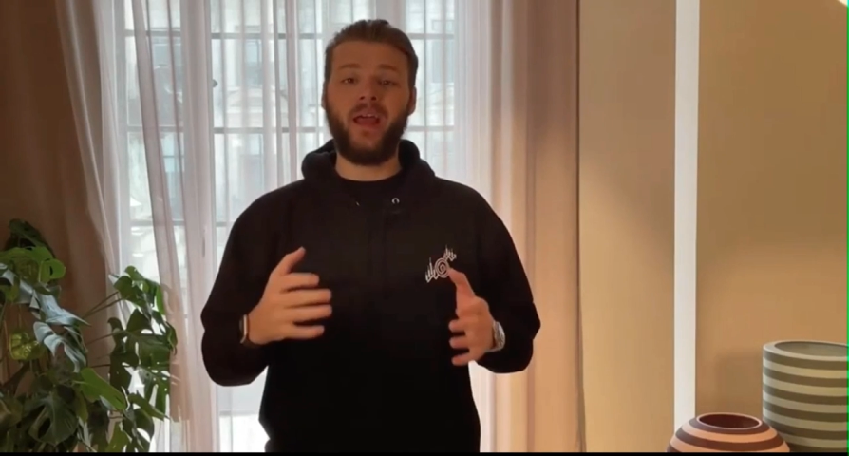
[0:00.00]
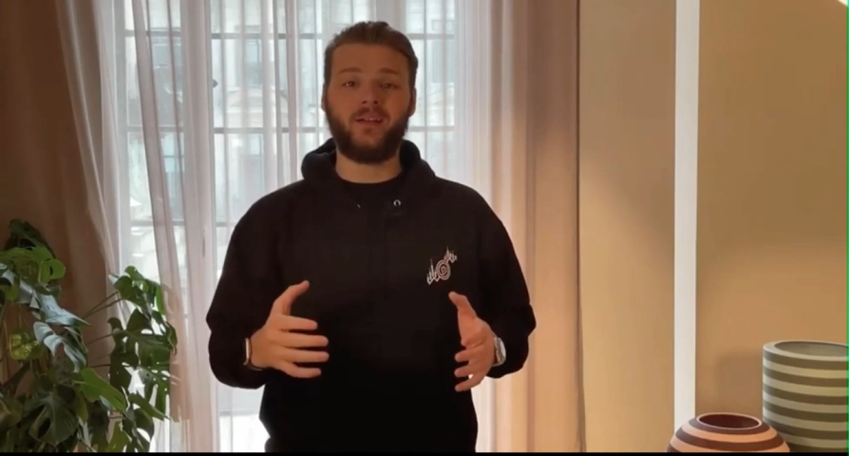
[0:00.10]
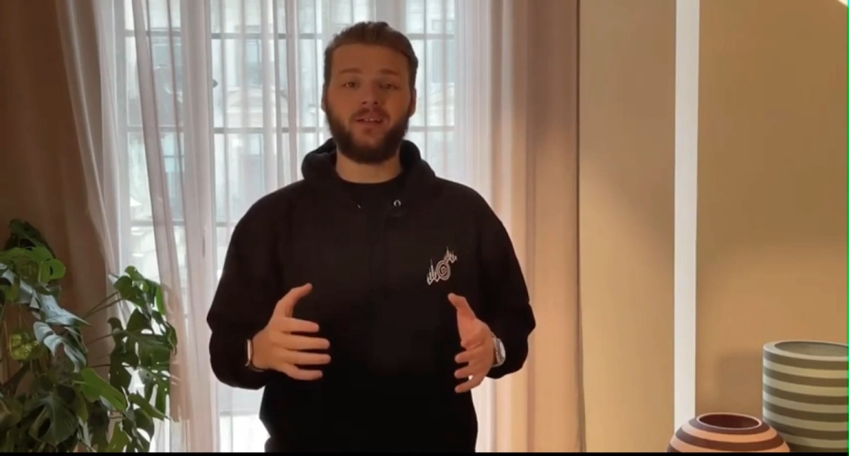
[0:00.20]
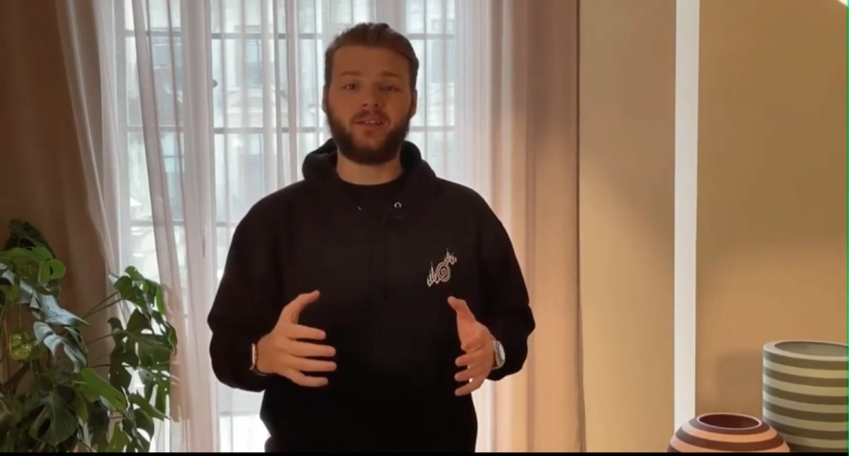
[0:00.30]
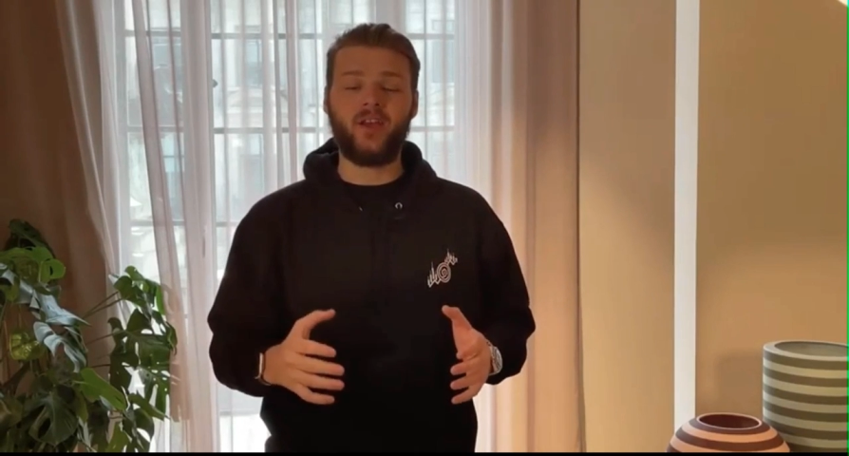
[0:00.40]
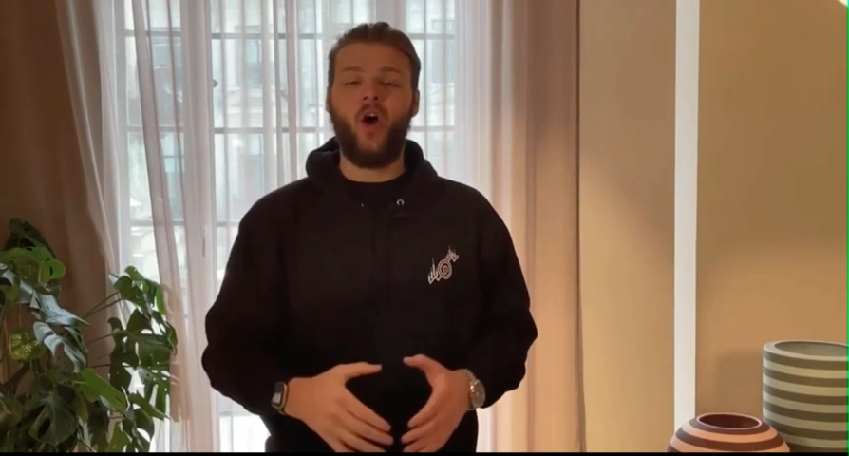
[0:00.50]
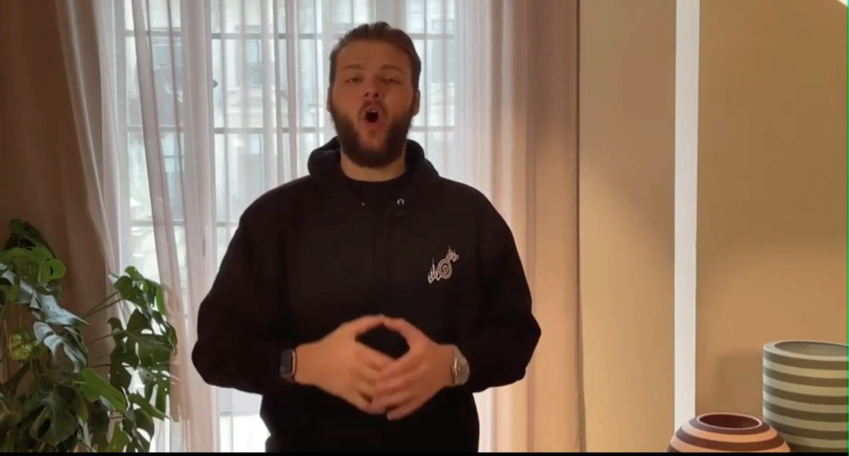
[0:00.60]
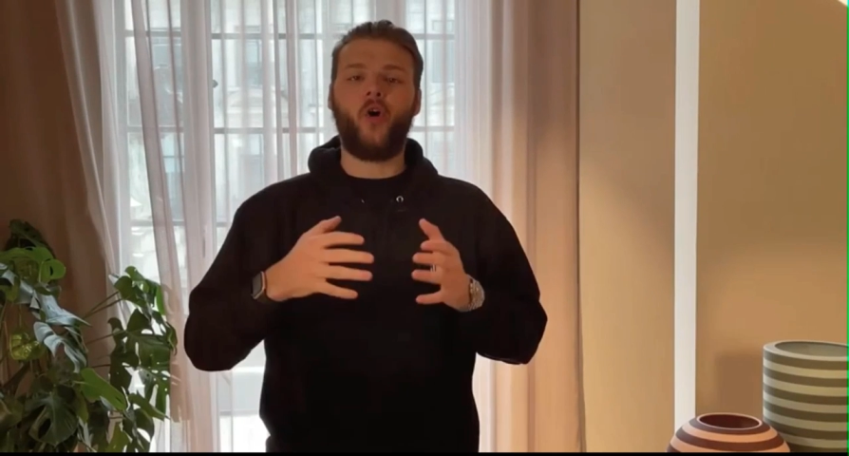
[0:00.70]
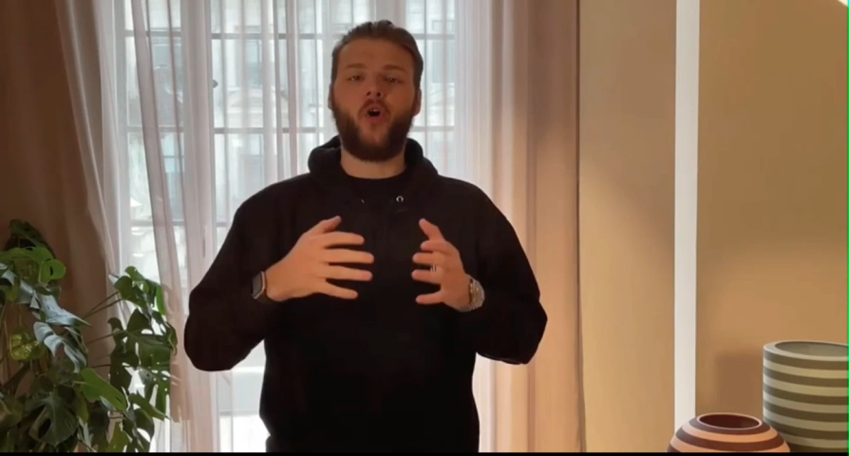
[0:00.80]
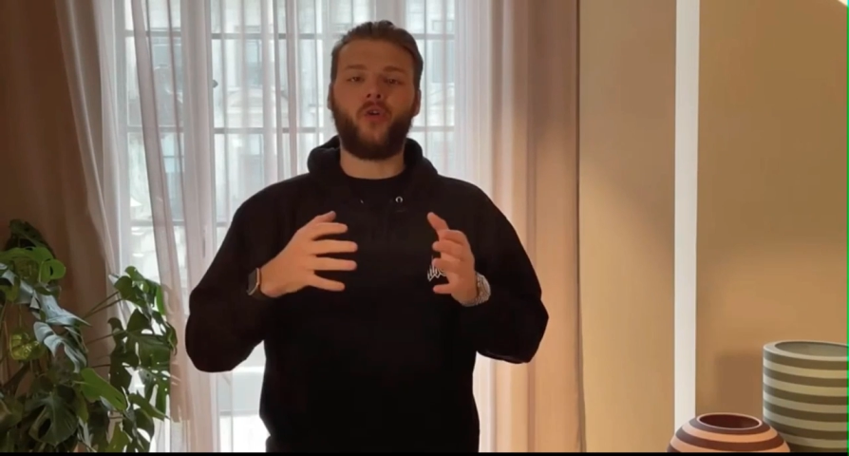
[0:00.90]
they're going to have an
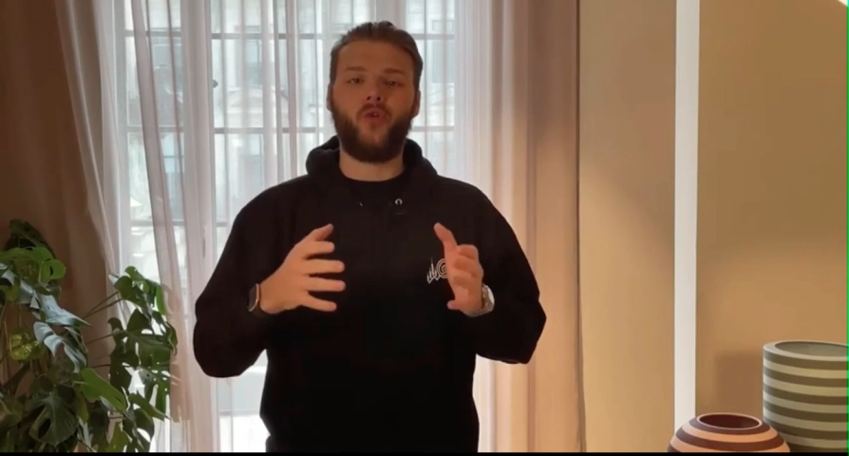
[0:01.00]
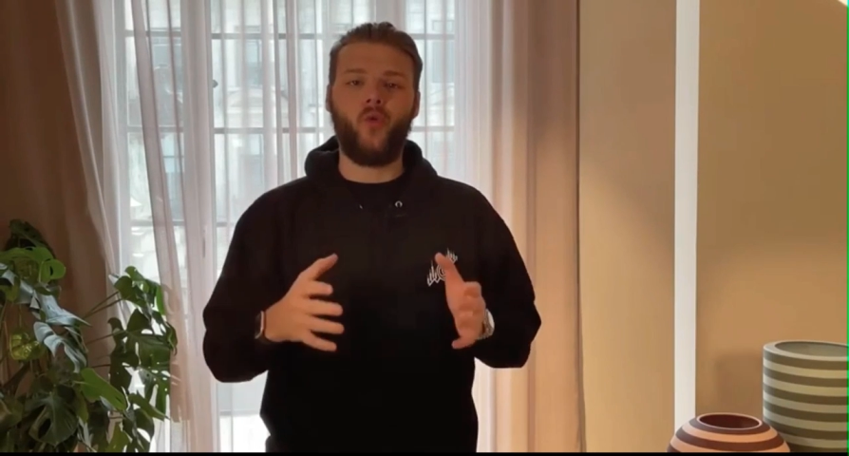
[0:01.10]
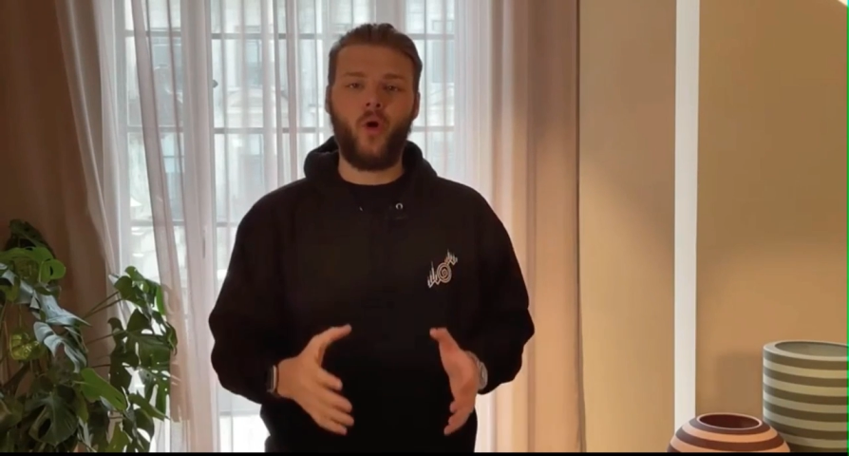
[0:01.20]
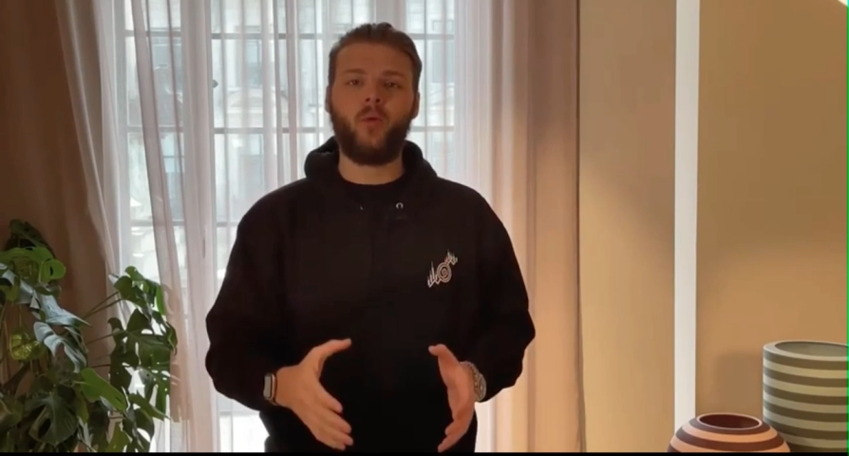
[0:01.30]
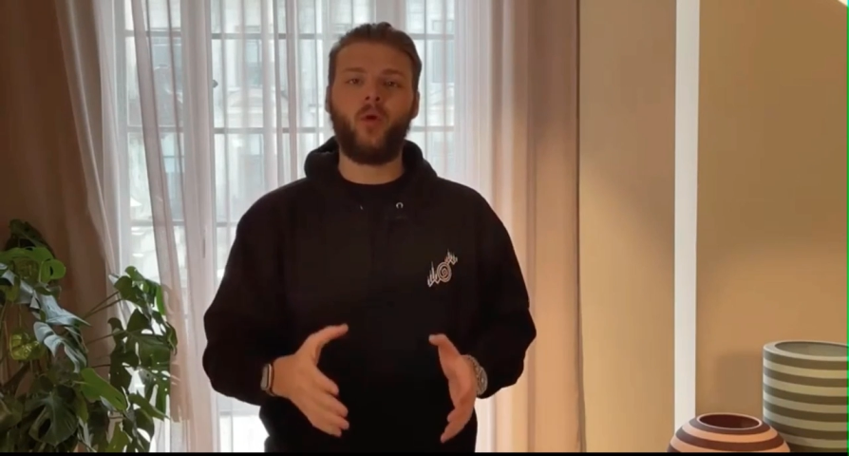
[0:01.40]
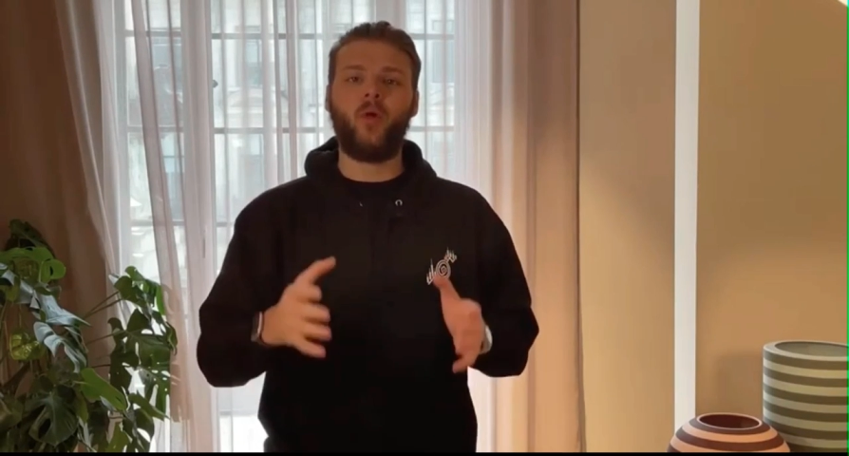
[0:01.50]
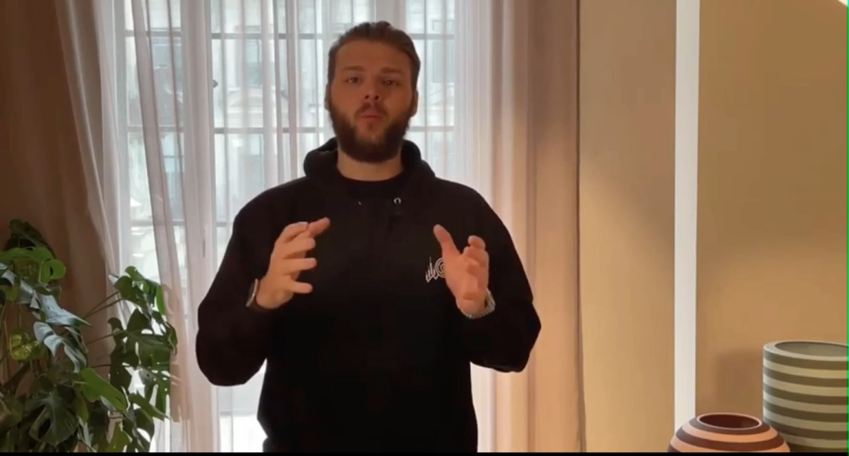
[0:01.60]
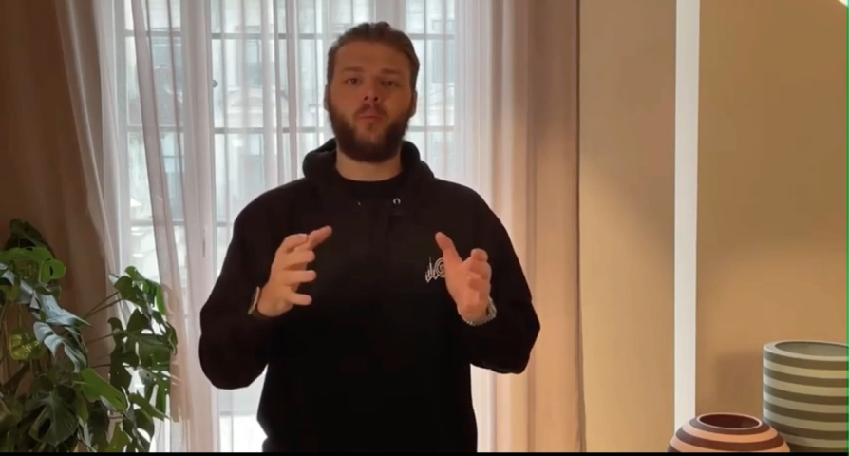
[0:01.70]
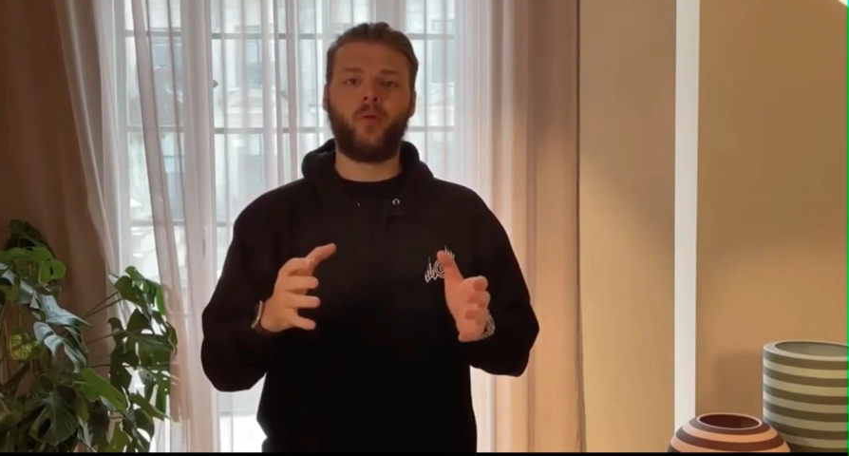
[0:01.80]
open beta so that